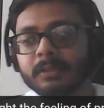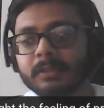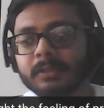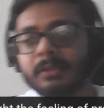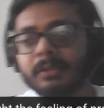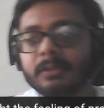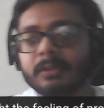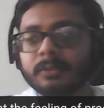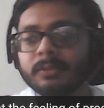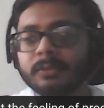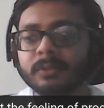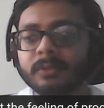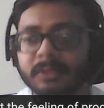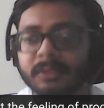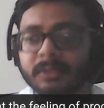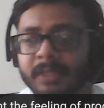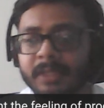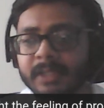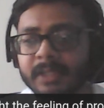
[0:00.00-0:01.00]
So
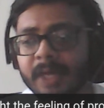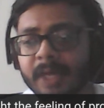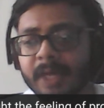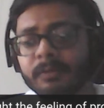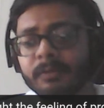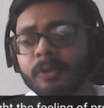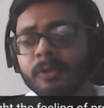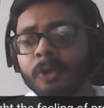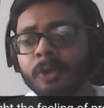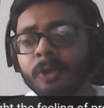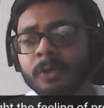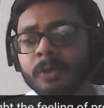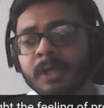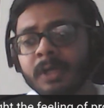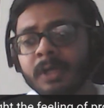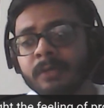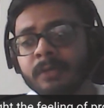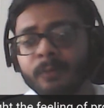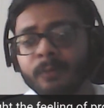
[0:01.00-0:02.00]
like, I will draw, or I'll
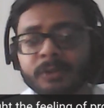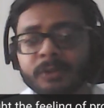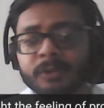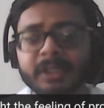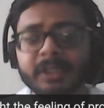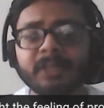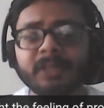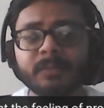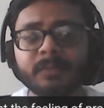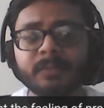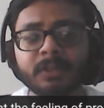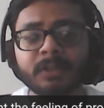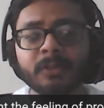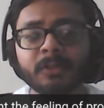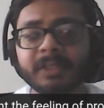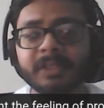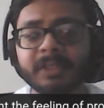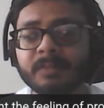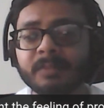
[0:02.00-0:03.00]
watch anime or
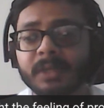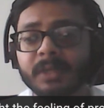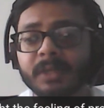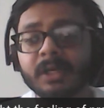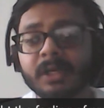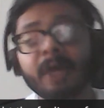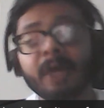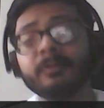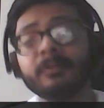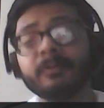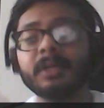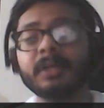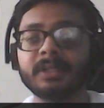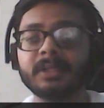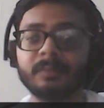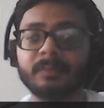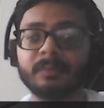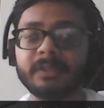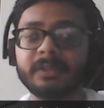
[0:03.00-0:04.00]
read manga after I
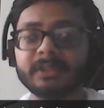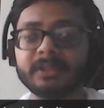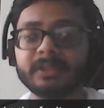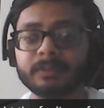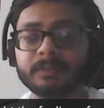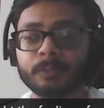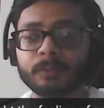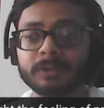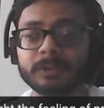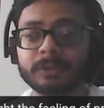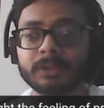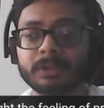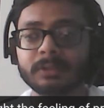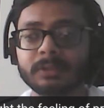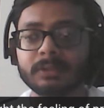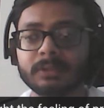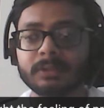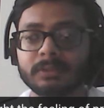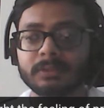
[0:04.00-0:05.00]
complete this portion.
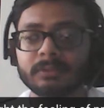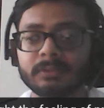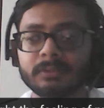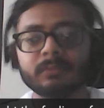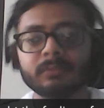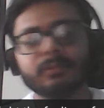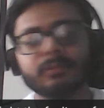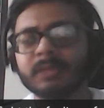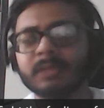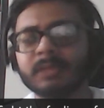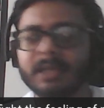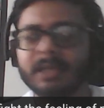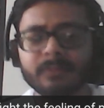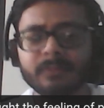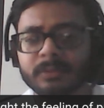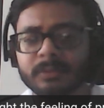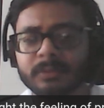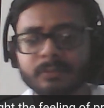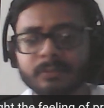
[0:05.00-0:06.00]
So that will
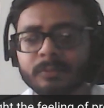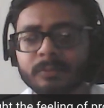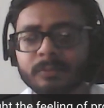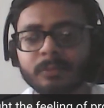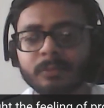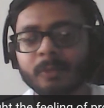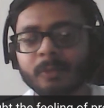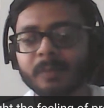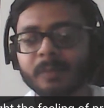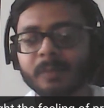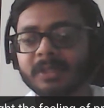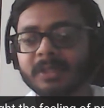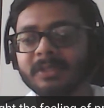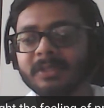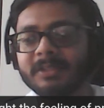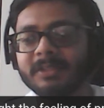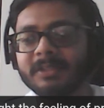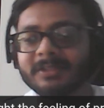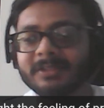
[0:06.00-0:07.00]

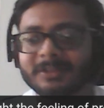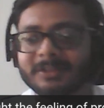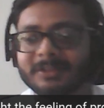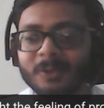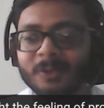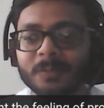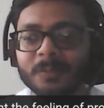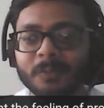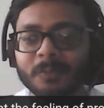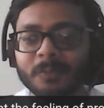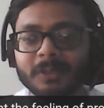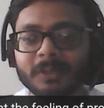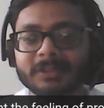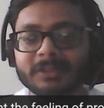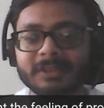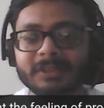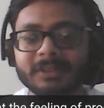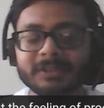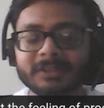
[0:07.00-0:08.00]
automatically stop your
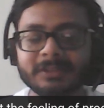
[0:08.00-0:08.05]
procrastination.